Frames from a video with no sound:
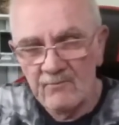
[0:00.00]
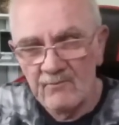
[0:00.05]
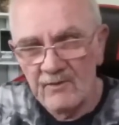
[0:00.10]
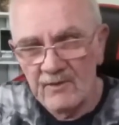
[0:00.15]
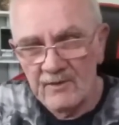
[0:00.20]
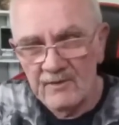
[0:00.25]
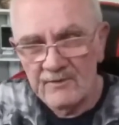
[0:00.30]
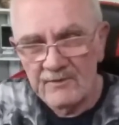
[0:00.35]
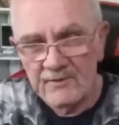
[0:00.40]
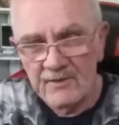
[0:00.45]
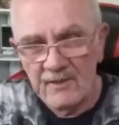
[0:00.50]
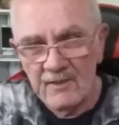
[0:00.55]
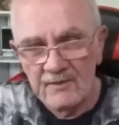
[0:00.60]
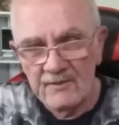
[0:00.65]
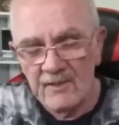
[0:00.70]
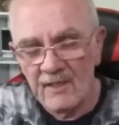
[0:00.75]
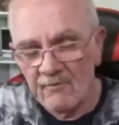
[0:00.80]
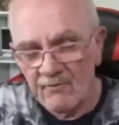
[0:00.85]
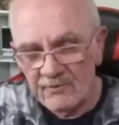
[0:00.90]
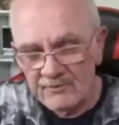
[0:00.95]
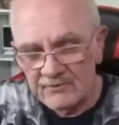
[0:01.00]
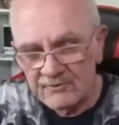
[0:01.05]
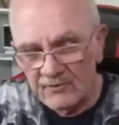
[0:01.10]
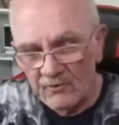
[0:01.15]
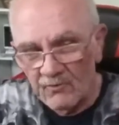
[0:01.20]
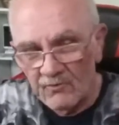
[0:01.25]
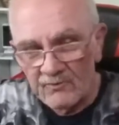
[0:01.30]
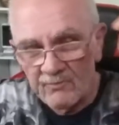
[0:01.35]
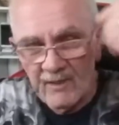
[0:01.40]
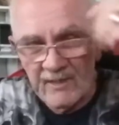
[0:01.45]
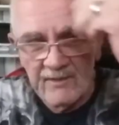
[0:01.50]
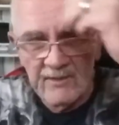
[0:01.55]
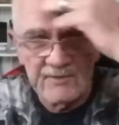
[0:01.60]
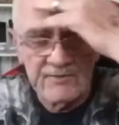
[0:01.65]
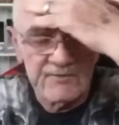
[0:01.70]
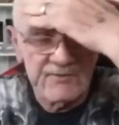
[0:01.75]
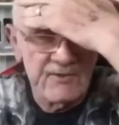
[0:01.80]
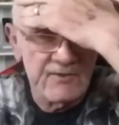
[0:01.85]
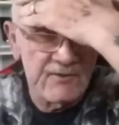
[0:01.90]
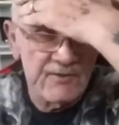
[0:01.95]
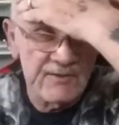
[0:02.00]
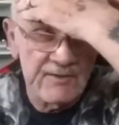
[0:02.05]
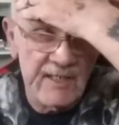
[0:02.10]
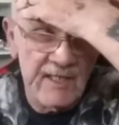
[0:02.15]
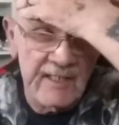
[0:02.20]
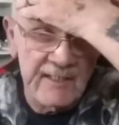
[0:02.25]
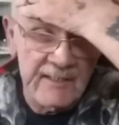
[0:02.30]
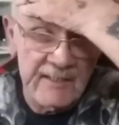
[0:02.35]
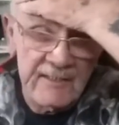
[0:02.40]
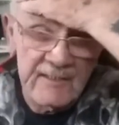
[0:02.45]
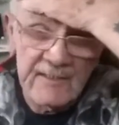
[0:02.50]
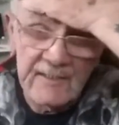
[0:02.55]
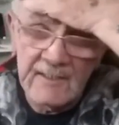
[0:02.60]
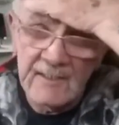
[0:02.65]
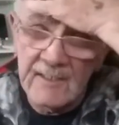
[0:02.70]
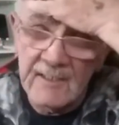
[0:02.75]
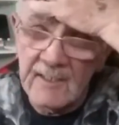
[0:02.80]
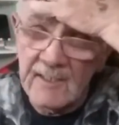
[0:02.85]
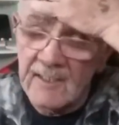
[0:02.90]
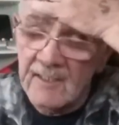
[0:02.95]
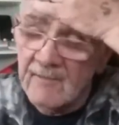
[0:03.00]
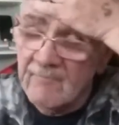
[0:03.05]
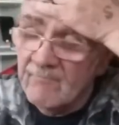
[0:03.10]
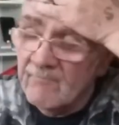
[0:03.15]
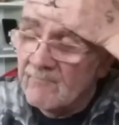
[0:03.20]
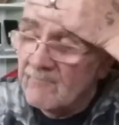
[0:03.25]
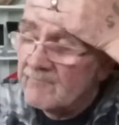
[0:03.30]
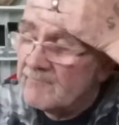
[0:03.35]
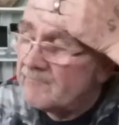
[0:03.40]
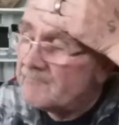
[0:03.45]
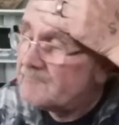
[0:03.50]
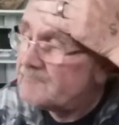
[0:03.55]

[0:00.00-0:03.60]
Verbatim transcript: But uh, now I talked about this the other day um,